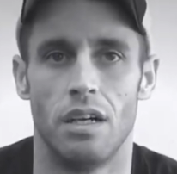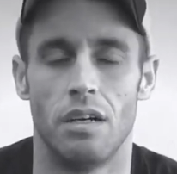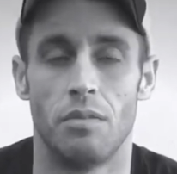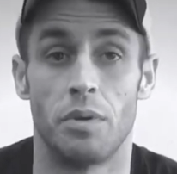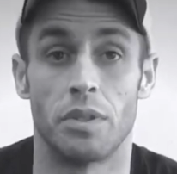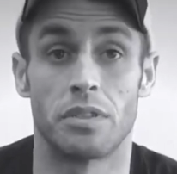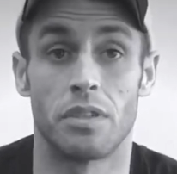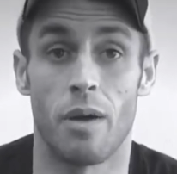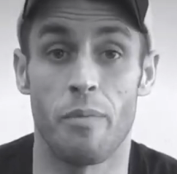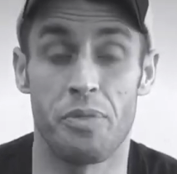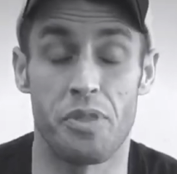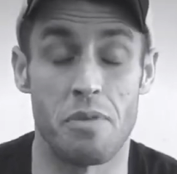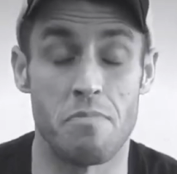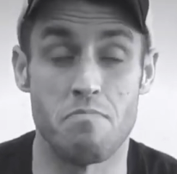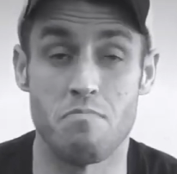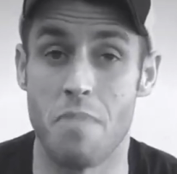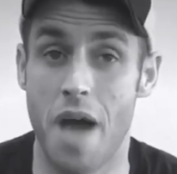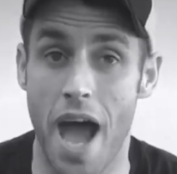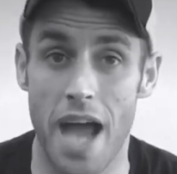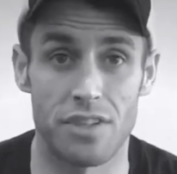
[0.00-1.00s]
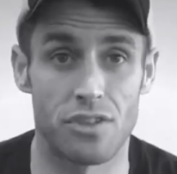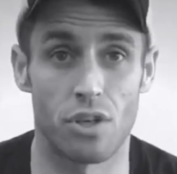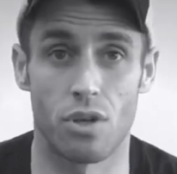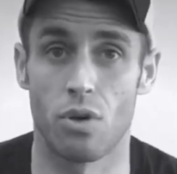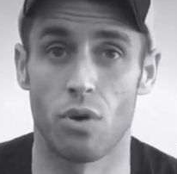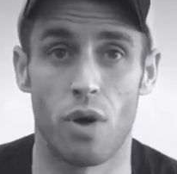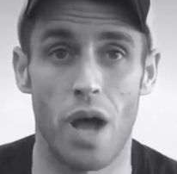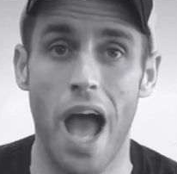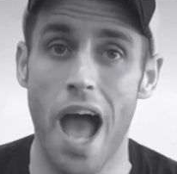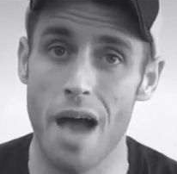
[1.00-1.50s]
But something
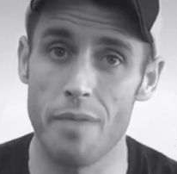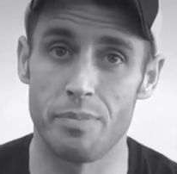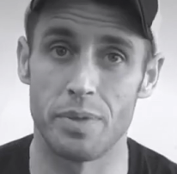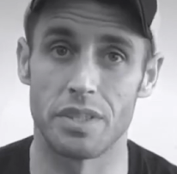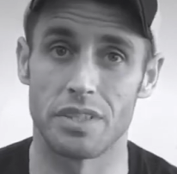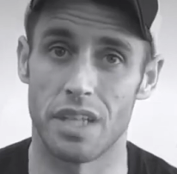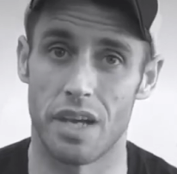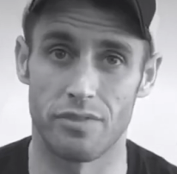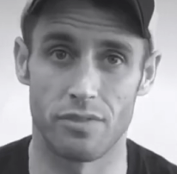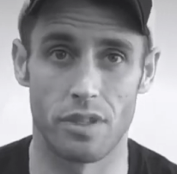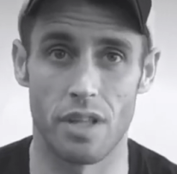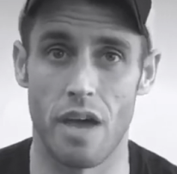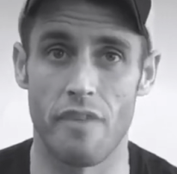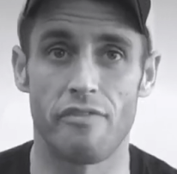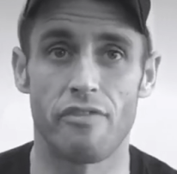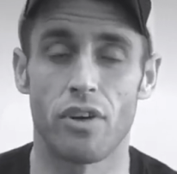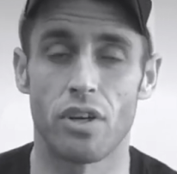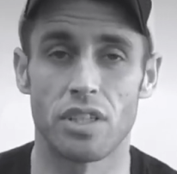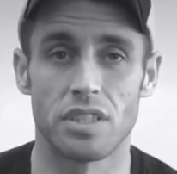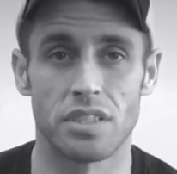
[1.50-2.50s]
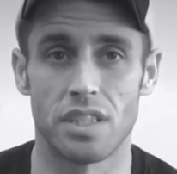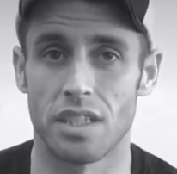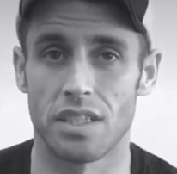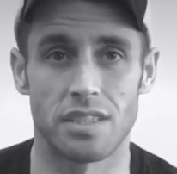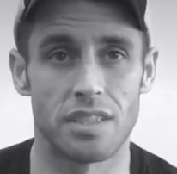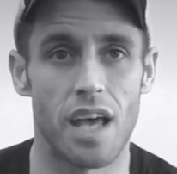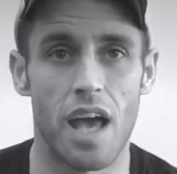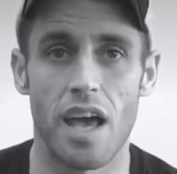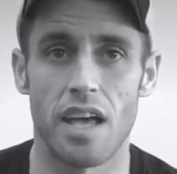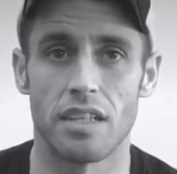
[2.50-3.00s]
magical happens after that first
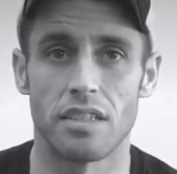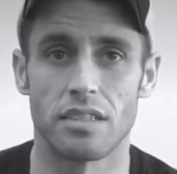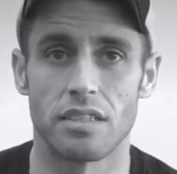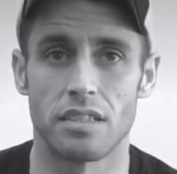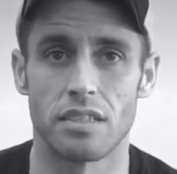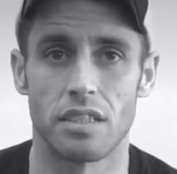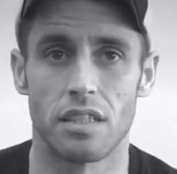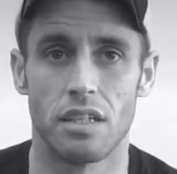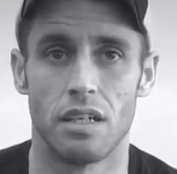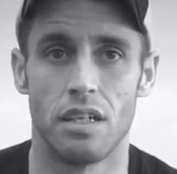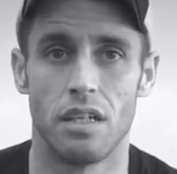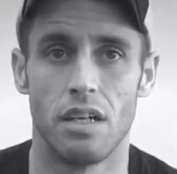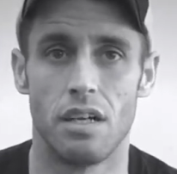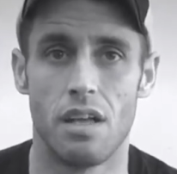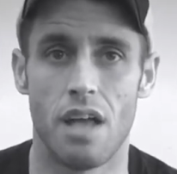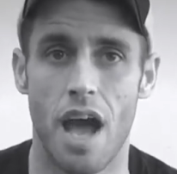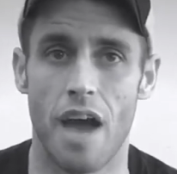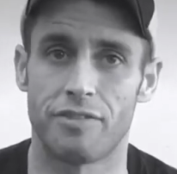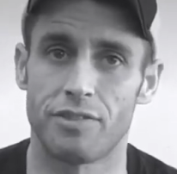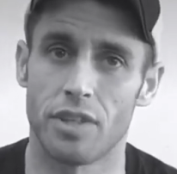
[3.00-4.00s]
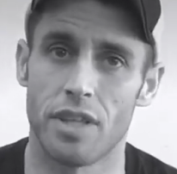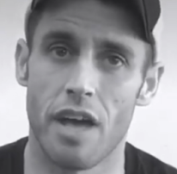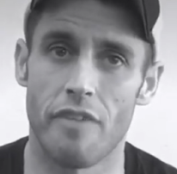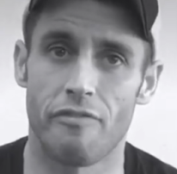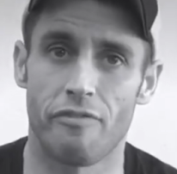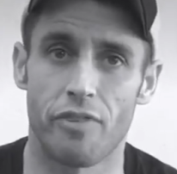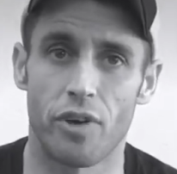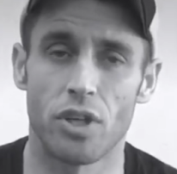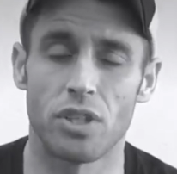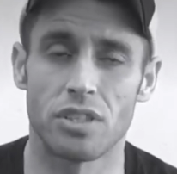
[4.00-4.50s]
success. After
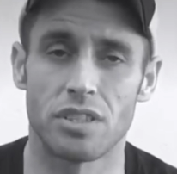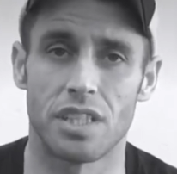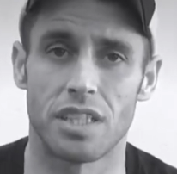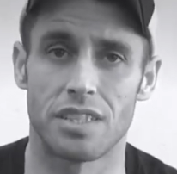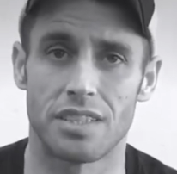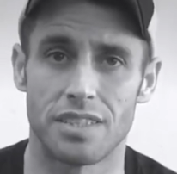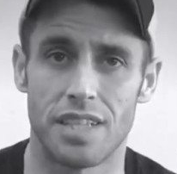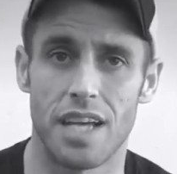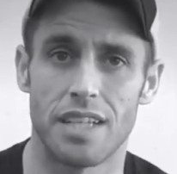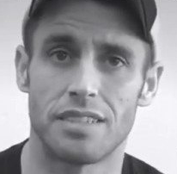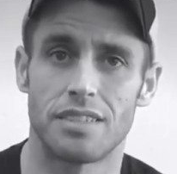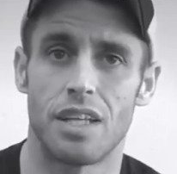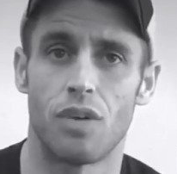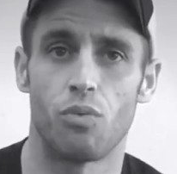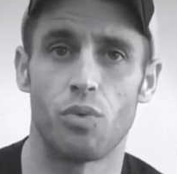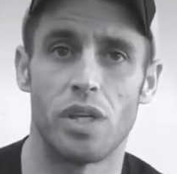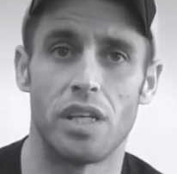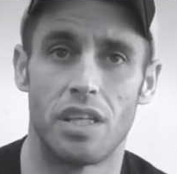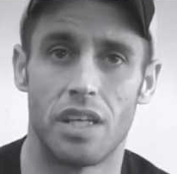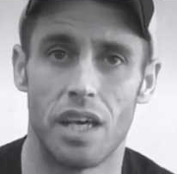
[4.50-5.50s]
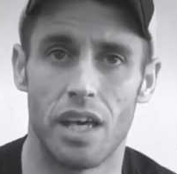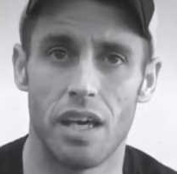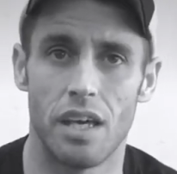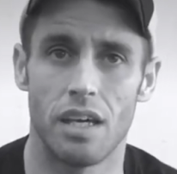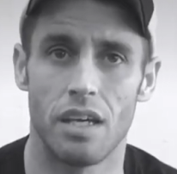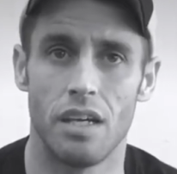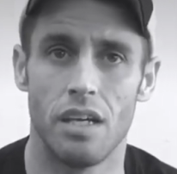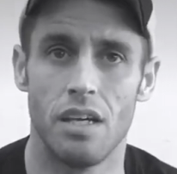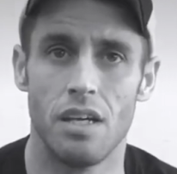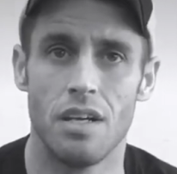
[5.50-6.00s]
that first success that we
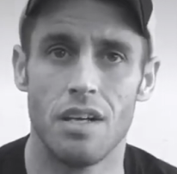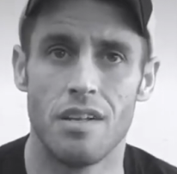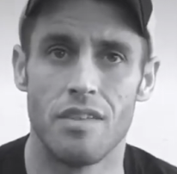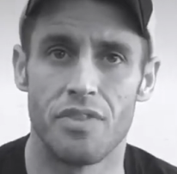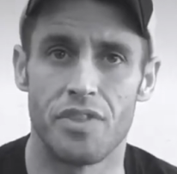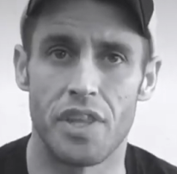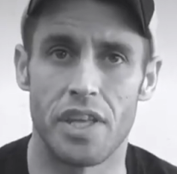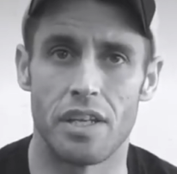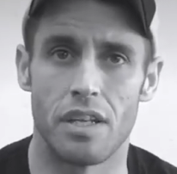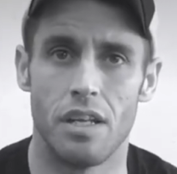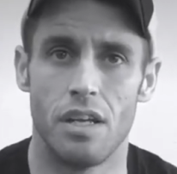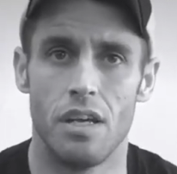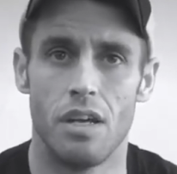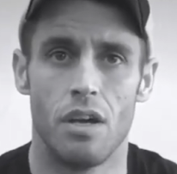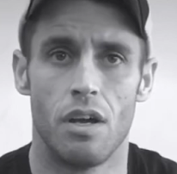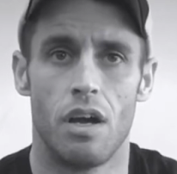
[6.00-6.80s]
get, then